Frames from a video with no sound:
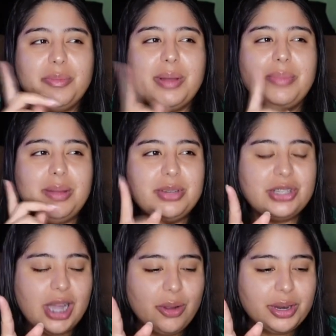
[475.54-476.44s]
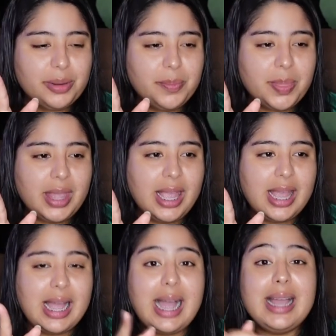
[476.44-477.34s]
baby shower,
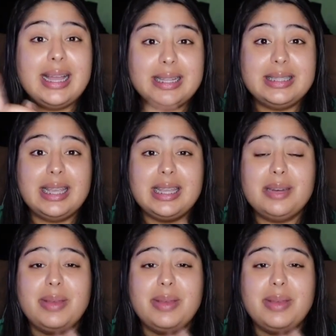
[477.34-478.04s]
I had taken